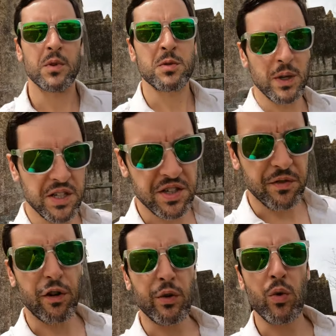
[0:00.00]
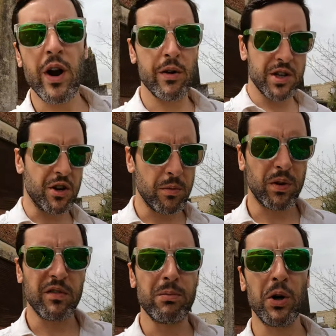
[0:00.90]
This place is a very rare
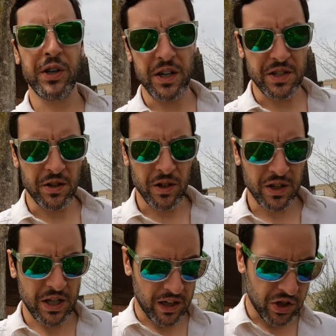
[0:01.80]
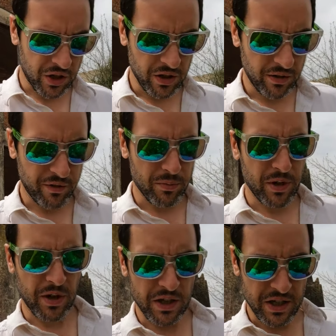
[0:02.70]
example of modernist architecture
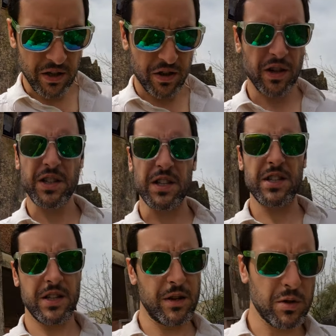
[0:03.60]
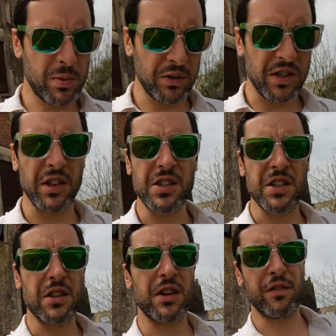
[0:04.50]
from the 1930s. It was built in
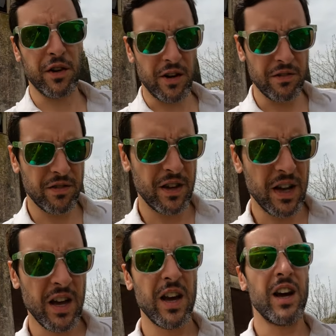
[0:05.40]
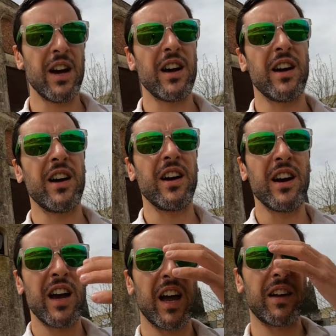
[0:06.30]
1935 uh,
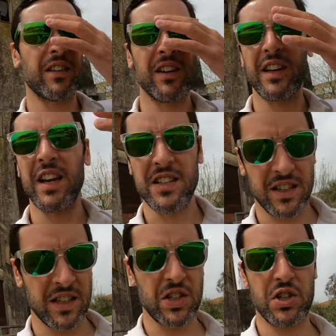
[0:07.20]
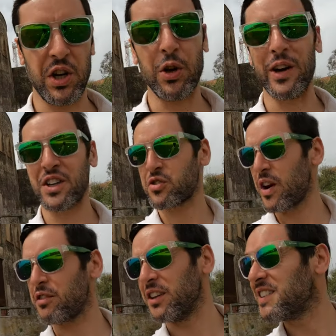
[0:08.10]
and I guess it's so
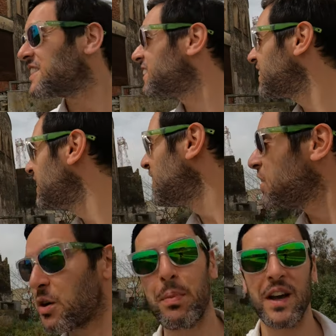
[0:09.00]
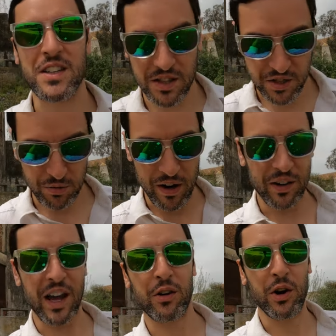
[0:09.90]
extravagant compared to the
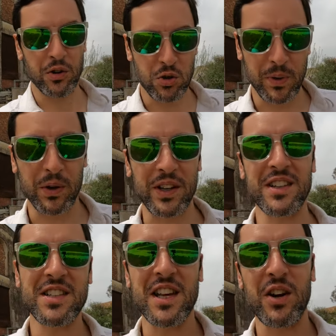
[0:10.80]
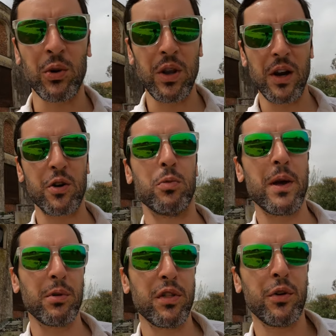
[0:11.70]
surrounding agricultural buildings that all the local
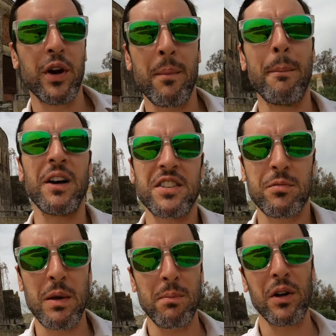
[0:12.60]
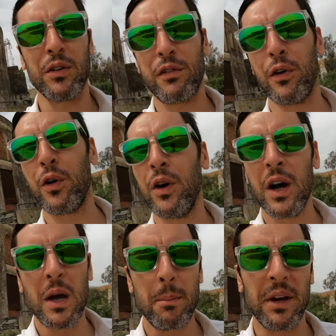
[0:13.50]
people thought it must have been built for
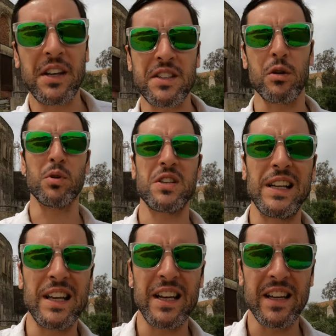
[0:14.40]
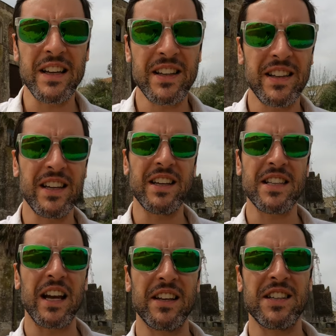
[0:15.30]
Benito Mussolini, the
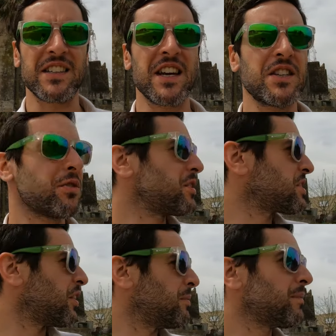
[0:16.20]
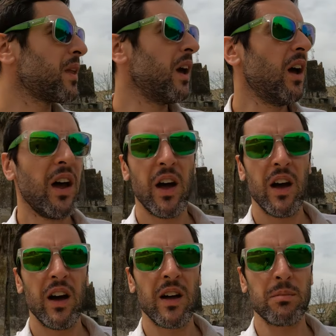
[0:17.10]
Italian dictator at the time.
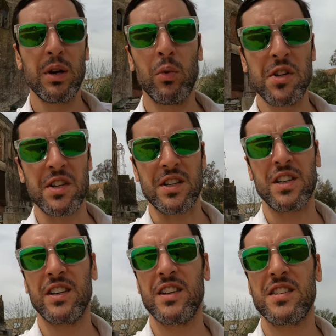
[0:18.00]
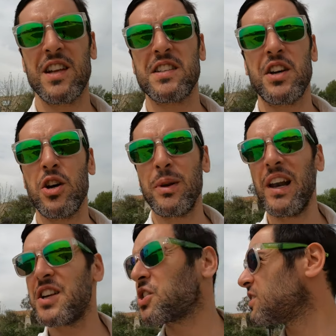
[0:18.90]
Uh, but it wasn't, so that's an urban
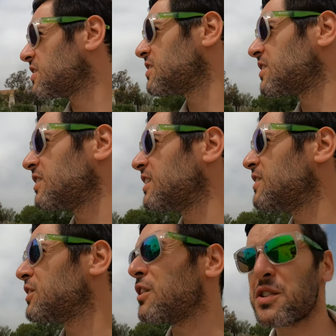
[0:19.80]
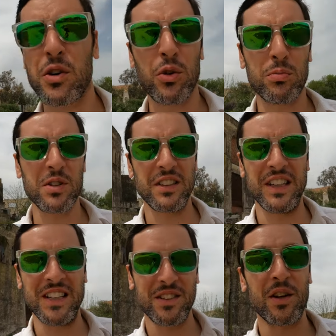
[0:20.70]
legend. So even though it's called
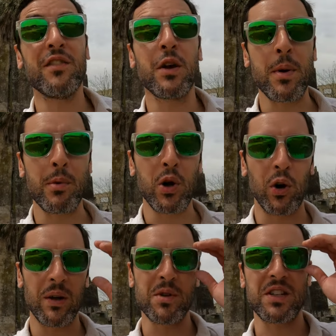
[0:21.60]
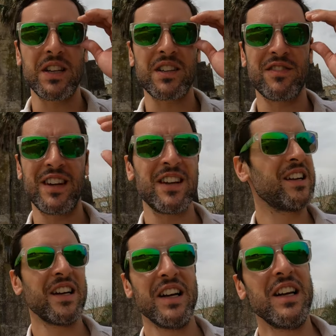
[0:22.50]
Mussolini, even though people call it Mussolini's Villa,
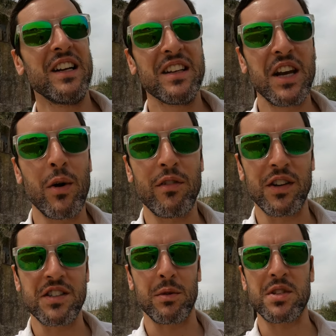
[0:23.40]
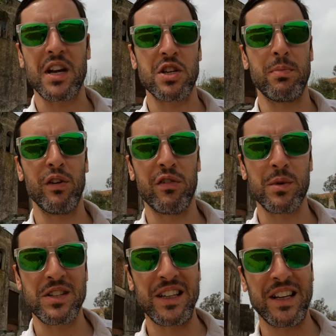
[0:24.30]
no evidence it was actually built for
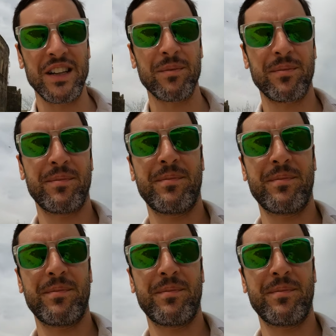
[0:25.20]
Mussolini.